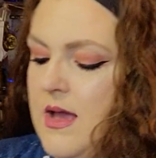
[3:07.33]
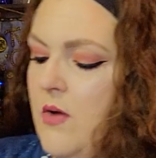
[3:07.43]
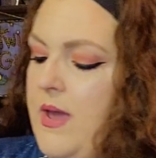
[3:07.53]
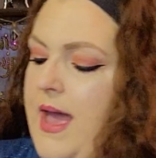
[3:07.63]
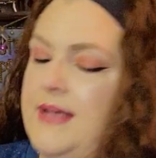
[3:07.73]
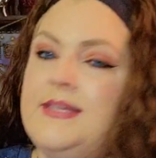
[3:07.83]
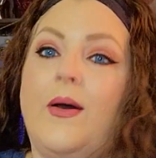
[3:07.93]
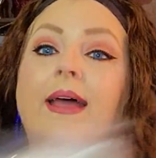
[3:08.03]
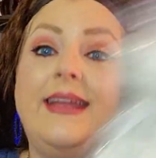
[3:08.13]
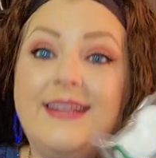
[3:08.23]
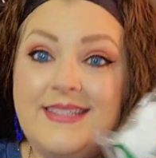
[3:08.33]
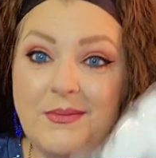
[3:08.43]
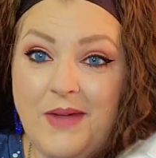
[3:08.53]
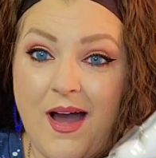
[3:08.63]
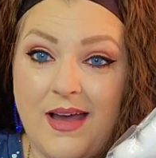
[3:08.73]
Okay, so I needed
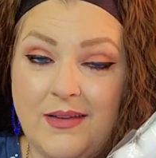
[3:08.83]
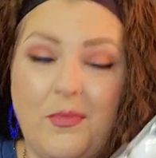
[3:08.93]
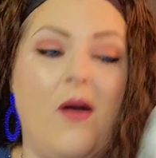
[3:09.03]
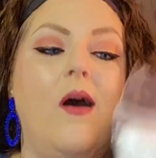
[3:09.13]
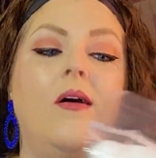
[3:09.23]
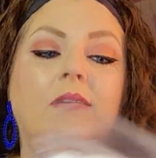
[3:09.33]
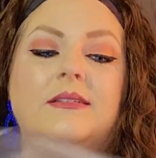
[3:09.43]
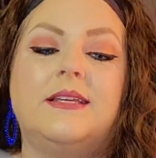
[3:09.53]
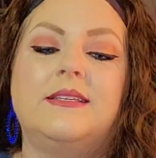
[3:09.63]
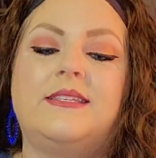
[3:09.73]
some cotton balls.